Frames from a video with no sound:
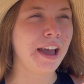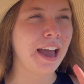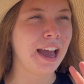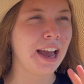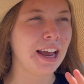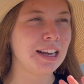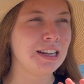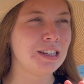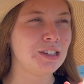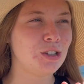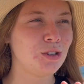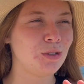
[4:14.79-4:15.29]

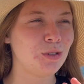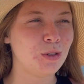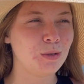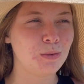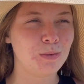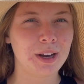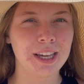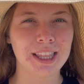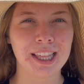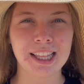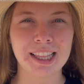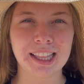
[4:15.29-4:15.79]
and so the
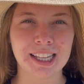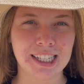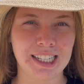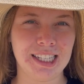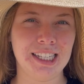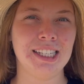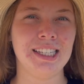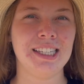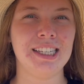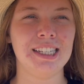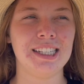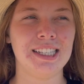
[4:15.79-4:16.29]
way that this
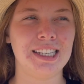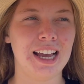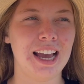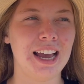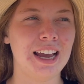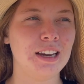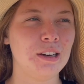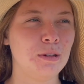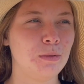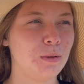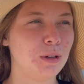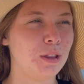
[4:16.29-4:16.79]
is
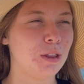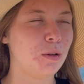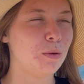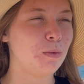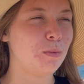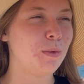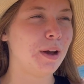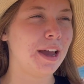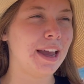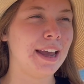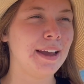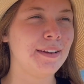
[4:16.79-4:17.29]
designed, when the
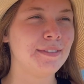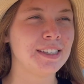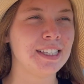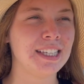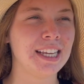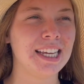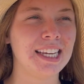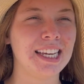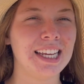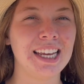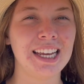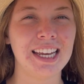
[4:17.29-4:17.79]
waves
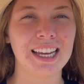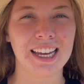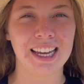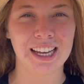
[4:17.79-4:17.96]
hit it,